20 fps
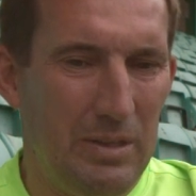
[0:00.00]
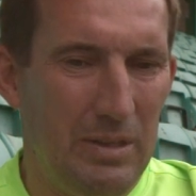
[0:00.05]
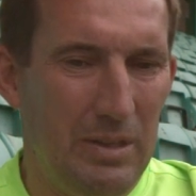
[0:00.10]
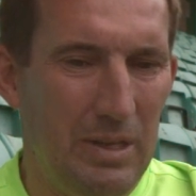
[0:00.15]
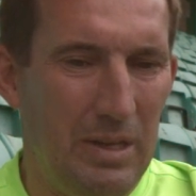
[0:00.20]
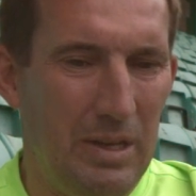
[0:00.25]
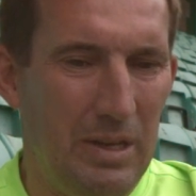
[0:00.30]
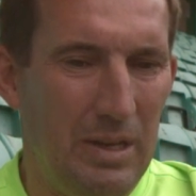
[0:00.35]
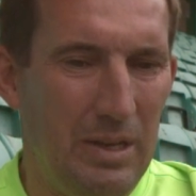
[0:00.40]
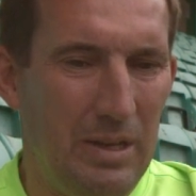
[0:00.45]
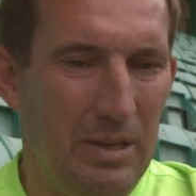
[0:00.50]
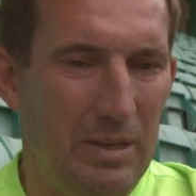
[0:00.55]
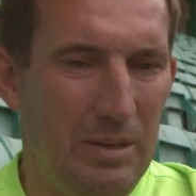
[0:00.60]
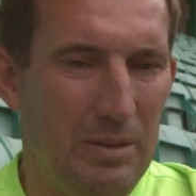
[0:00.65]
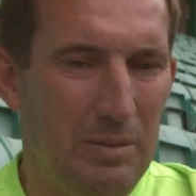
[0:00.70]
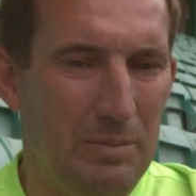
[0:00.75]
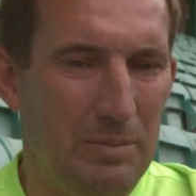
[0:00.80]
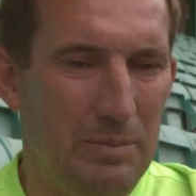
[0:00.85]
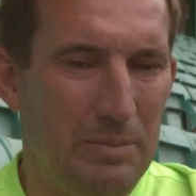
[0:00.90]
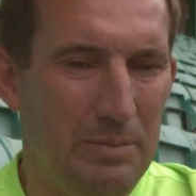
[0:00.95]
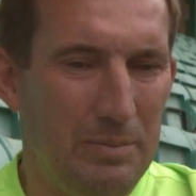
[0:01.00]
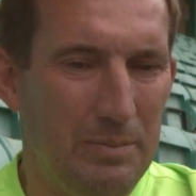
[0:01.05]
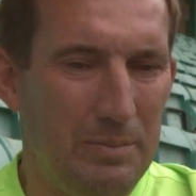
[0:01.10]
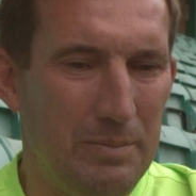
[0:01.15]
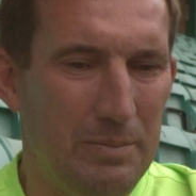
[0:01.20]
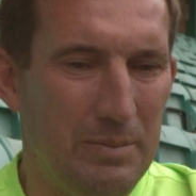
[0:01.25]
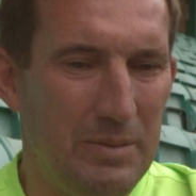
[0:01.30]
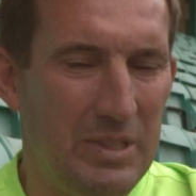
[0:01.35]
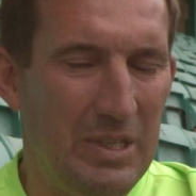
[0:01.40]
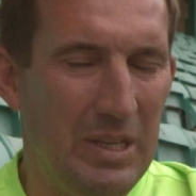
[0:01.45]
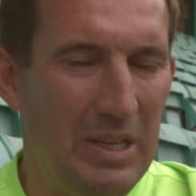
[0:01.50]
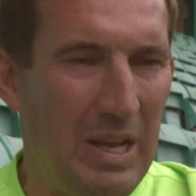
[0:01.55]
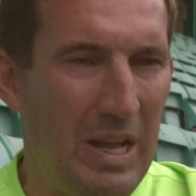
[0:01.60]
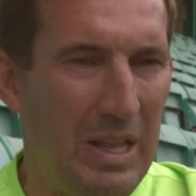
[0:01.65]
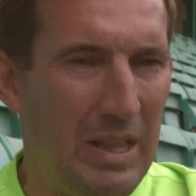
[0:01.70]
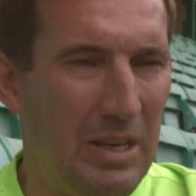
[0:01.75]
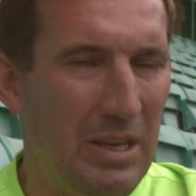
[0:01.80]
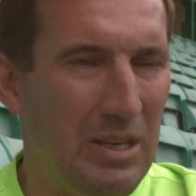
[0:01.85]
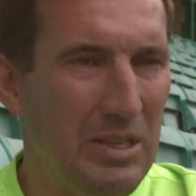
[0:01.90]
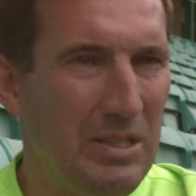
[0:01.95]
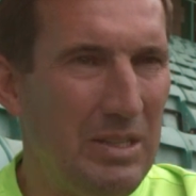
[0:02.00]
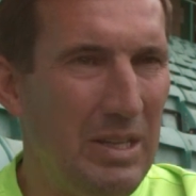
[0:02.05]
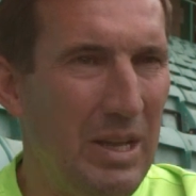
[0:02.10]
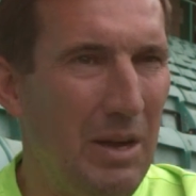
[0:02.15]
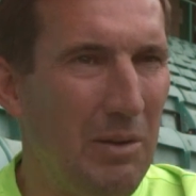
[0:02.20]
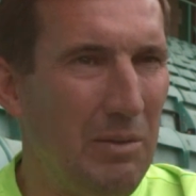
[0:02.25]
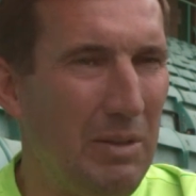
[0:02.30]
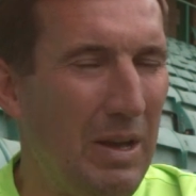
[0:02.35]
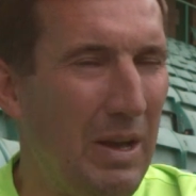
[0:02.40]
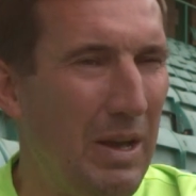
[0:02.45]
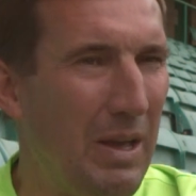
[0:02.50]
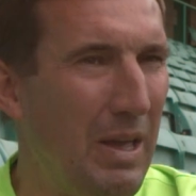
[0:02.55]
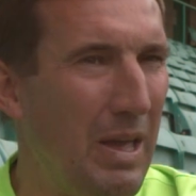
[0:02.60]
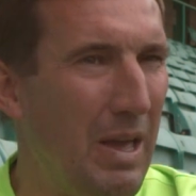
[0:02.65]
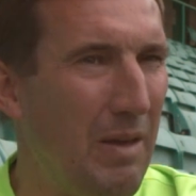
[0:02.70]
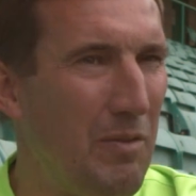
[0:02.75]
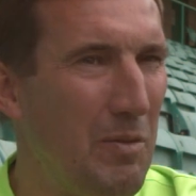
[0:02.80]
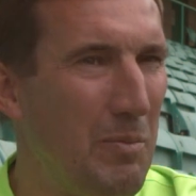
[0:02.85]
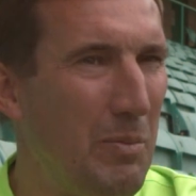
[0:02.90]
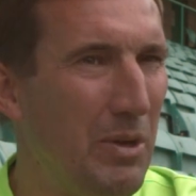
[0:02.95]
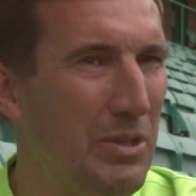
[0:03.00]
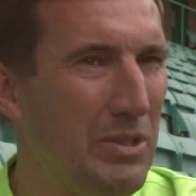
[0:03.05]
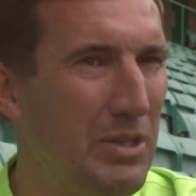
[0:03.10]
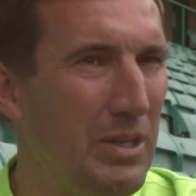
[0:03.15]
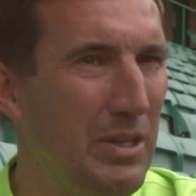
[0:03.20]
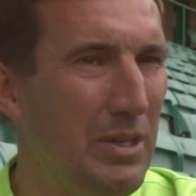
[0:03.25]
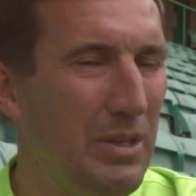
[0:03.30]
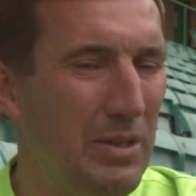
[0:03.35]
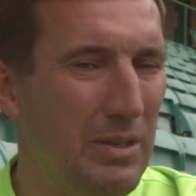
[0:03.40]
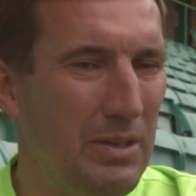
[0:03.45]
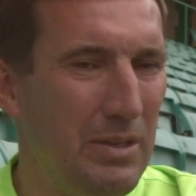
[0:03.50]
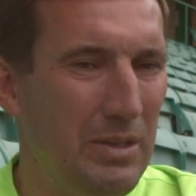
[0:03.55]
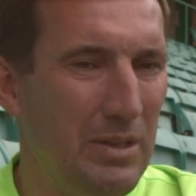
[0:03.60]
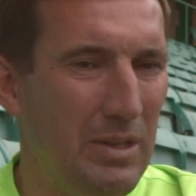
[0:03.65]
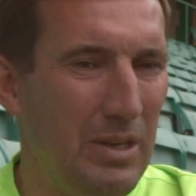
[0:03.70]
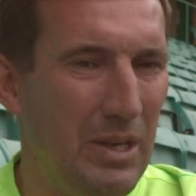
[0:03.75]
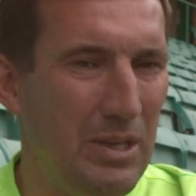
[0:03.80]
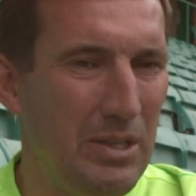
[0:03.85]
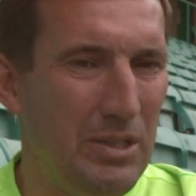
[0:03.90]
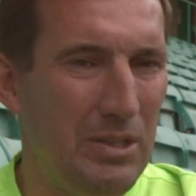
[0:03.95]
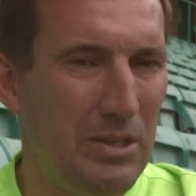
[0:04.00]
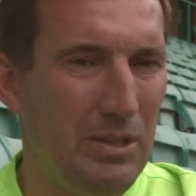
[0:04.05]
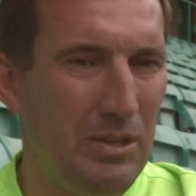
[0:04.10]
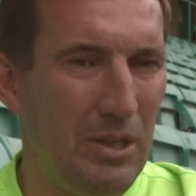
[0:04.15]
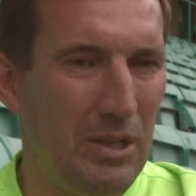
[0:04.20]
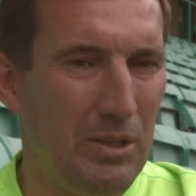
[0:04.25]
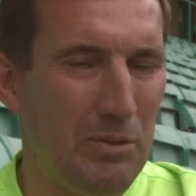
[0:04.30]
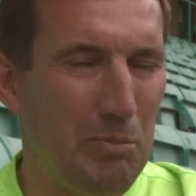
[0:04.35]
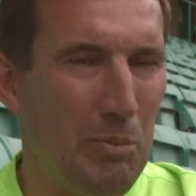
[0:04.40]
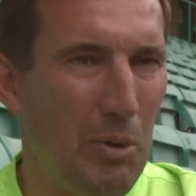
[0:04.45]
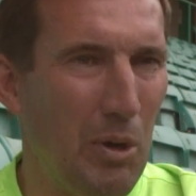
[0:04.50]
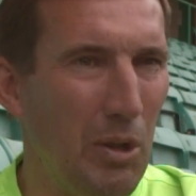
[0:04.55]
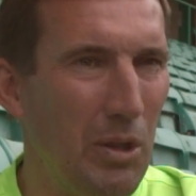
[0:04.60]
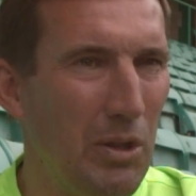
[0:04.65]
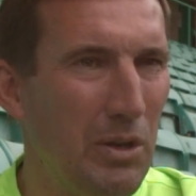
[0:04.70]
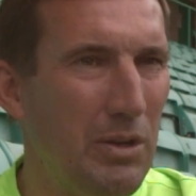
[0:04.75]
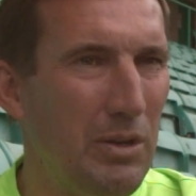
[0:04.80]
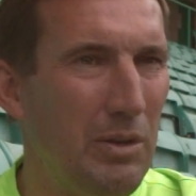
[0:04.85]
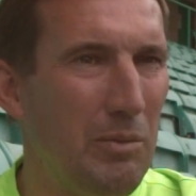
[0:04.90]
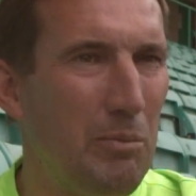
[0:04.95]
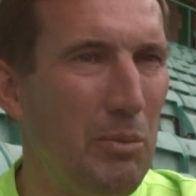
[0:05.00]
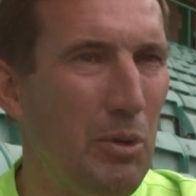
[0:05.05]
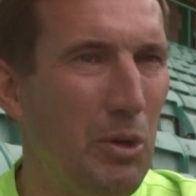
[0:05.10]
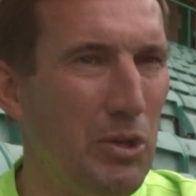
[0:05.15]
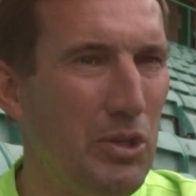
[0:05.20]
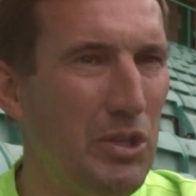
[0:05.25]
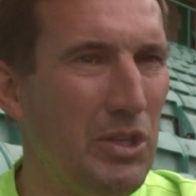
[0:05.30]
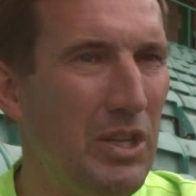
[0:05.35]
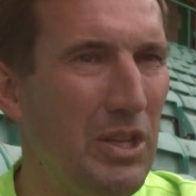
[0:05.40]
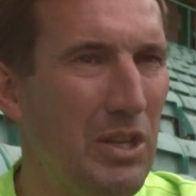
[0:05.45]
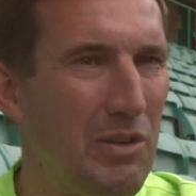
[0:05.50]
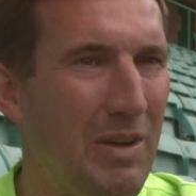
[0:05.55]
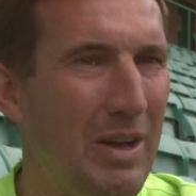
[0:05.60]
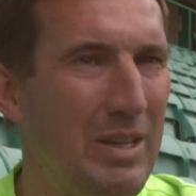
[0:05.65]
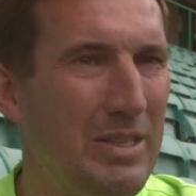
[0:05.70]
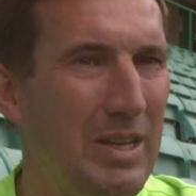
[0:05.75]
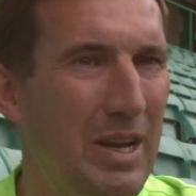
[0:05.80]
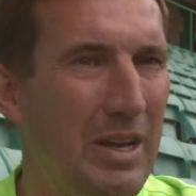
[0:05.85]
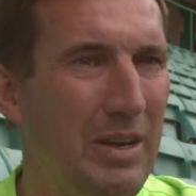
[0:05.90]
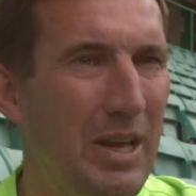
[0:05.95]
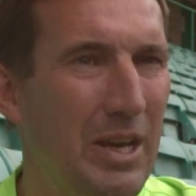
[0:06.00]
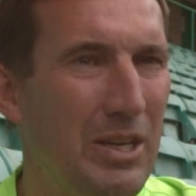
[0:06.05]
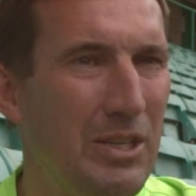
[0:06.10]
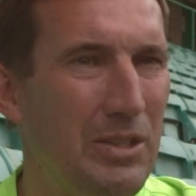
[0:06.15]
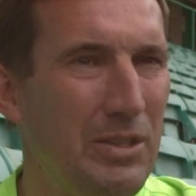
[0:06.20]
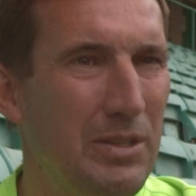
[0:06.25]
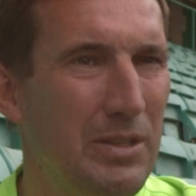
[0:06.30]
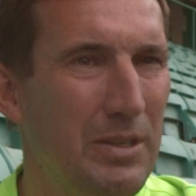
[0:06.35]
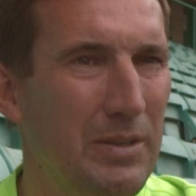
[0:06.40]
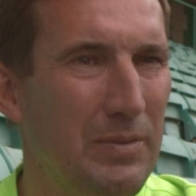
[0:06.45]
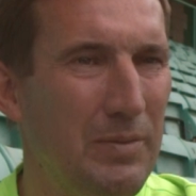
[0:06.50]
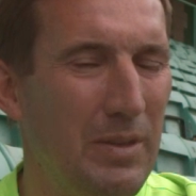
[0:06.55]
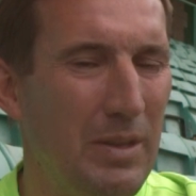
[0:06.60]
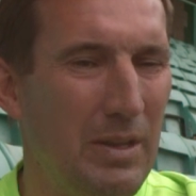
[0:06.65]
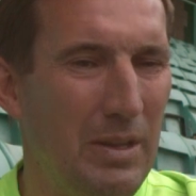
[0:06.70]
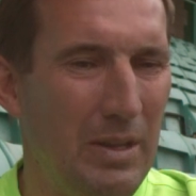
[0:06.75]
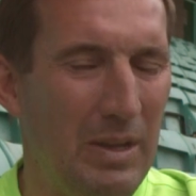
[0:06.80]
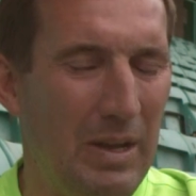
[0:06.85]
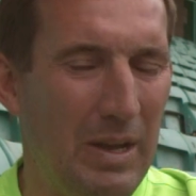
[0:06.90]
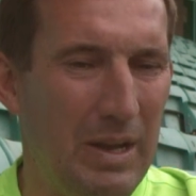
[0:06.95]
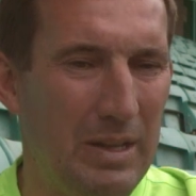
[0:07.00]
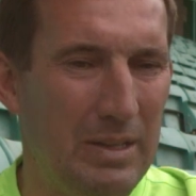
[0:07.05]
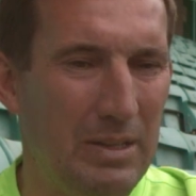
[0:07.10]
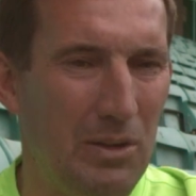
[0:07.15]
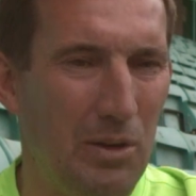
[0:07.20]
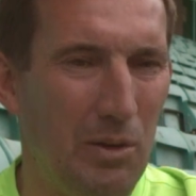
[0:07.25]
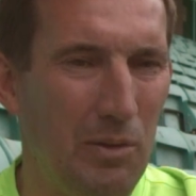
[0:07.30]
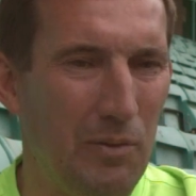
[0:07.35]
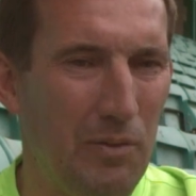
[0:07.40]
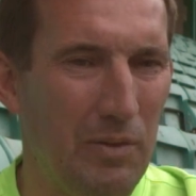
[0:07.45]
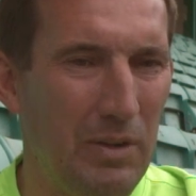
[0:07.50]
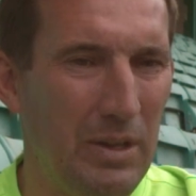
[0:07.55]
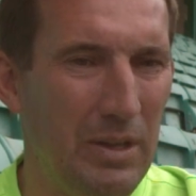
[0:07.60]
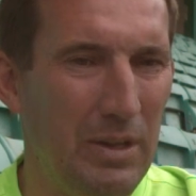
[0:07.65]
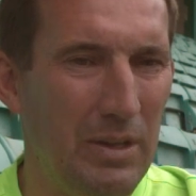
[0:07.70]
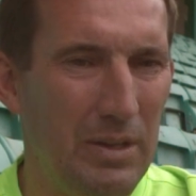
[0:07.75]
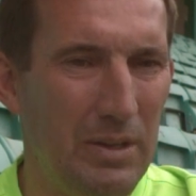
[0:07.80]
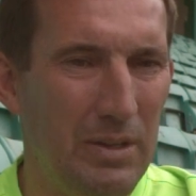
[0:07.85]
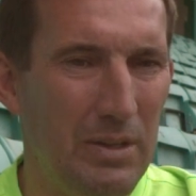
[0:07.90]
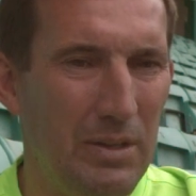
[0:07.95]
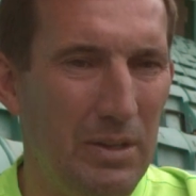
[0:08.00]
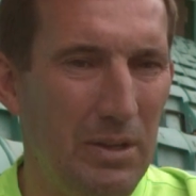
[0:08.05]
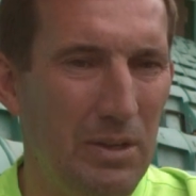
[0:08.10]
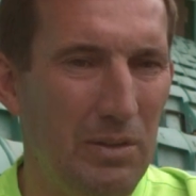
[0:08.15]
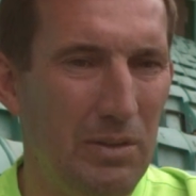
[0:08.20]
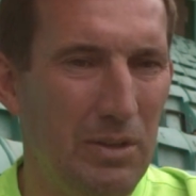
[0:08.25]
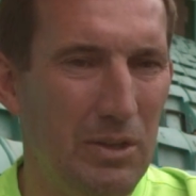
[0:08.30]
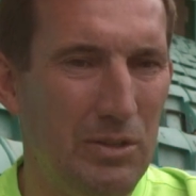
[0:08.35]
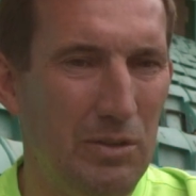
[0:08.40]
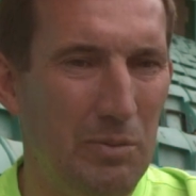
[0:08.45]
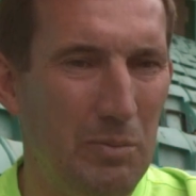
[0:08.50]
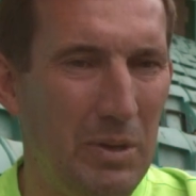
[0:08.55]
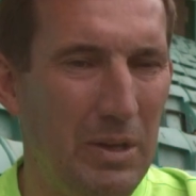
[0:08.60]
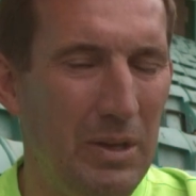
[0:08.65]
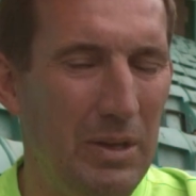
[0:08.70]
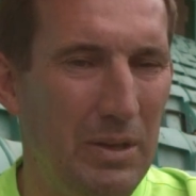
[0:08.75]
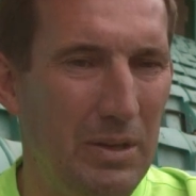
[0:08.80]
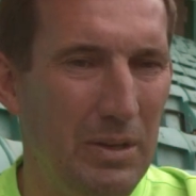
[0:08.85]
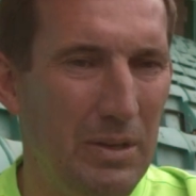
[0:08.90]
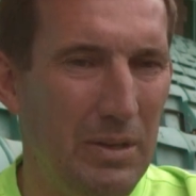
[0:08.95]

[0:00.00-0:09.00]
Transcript: togetherness now that everybody is pulling and pushing in the right direction, and hopefully, you know, this will be